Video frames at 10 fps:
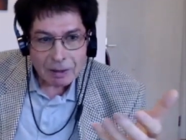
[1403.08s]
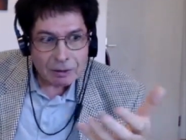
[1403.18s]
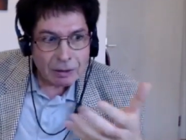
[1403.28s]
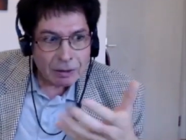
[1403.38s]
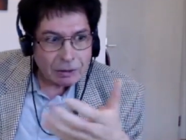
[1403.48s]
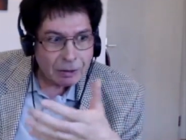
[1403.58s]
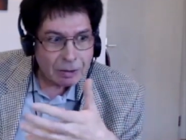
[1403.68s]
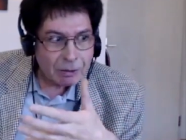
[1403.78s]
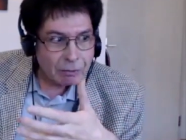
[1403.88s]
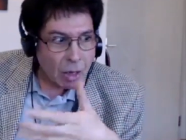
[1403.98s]
this
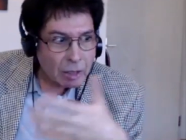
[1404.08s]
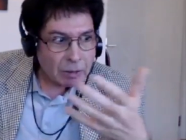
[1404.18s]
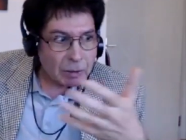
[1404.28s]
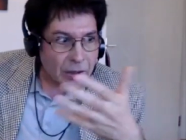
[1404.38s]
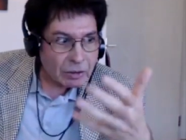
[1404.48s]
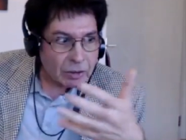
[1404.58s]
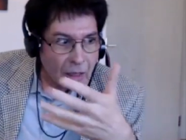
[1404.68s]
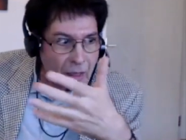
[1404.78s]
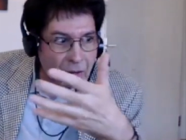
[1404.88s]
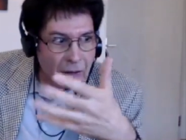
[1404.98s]
uh, vice minister,
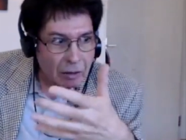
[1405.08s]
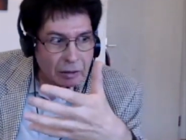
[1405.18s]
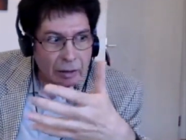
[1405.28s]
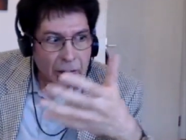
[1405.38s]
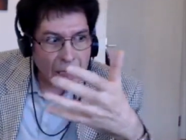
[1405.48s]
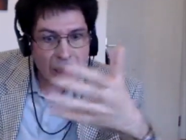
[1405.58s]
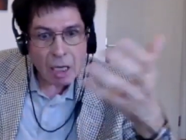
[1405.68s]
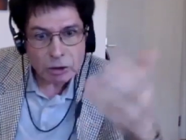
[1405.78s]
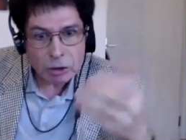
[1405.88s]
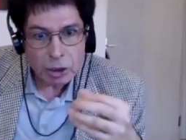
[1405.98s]
uh,
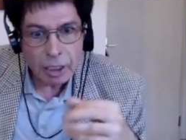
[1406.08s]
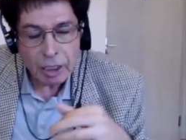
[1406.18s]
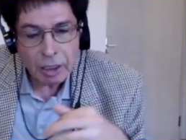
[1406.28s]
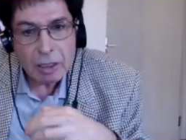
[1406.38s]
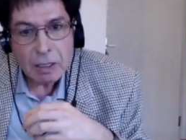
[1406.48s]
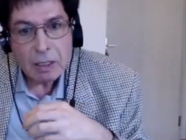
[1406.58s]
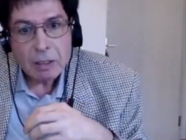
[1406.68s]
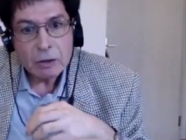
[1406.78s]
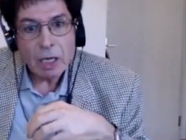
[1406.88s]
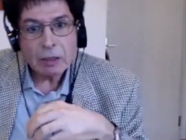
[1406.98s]
Araghchi,
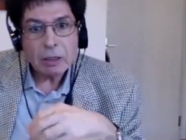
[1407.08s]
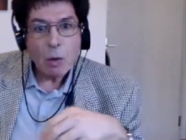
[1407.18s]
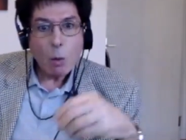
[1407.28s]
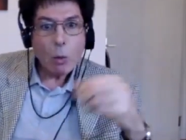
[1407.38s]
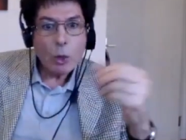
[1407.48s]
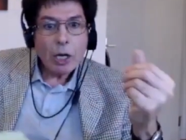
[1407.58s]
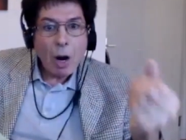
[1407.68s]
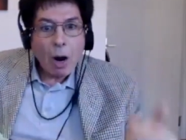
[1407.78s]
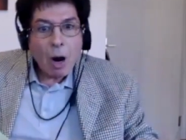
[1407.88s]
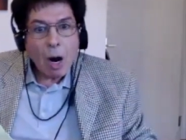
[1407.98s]
said, we
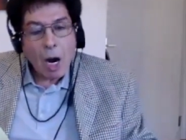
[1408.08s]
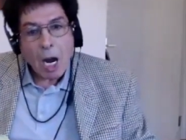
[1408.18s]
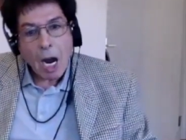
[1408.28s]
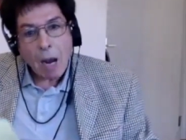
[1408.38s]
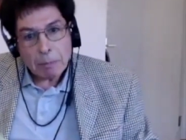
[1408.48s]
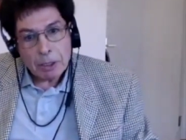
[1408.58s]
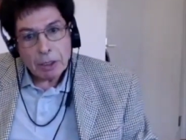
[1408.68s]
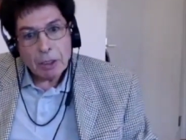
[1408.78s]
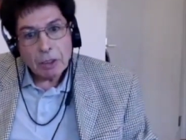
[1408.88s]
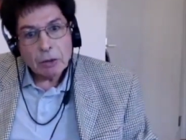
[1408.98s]
are
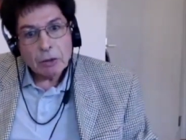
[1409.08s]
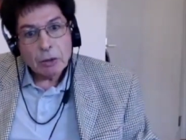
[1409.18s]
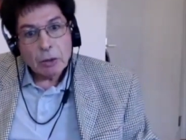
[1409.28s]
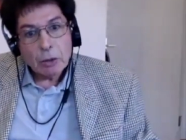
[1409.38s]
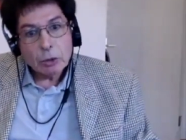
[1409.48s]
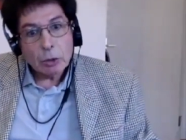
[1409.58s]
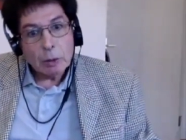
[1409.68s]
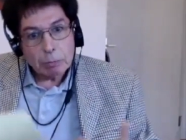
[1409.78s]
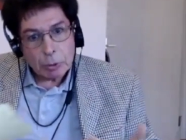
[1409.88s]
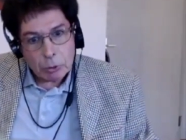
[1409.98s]
happy to
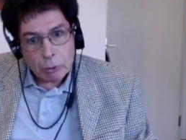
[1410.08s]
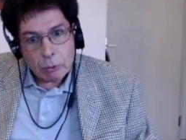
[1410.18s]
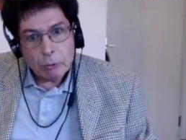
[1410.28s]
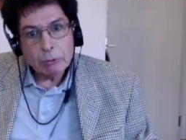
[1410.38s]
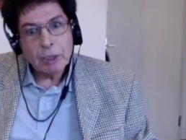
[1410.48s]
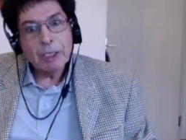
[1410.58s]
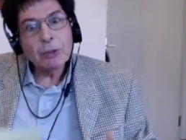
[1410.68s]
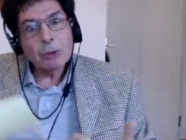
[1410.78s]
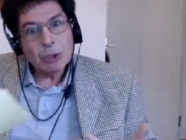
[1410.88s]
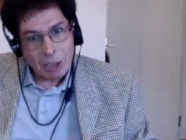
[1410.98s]
improve the
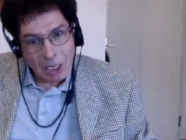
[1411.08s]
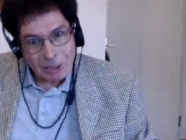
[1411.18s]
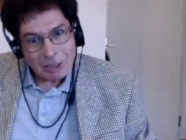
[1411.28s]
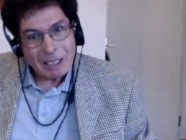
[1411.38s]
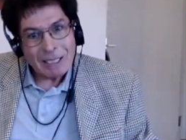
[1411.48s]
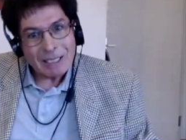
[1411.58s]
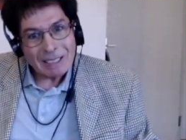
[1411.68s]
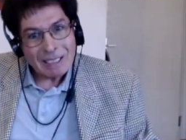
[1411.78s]
negotiation.